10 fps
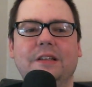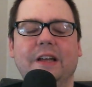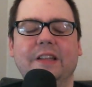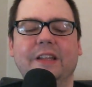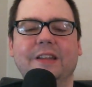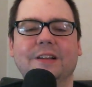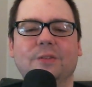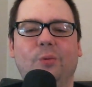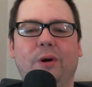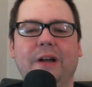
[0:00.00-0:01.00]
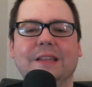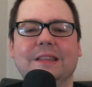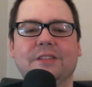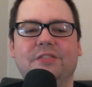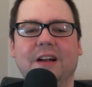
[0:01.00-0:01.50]
And then there's 1 at
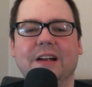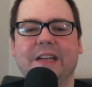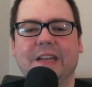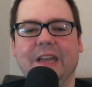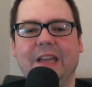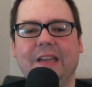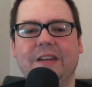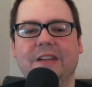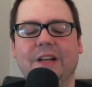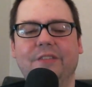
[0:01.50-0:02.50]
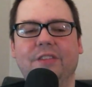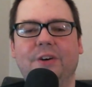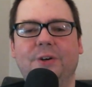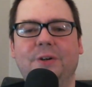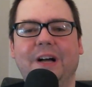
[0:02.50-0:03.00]
the very end of the
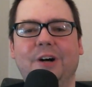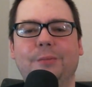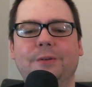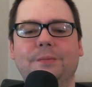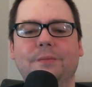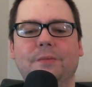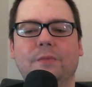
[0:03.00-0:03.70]
whole album.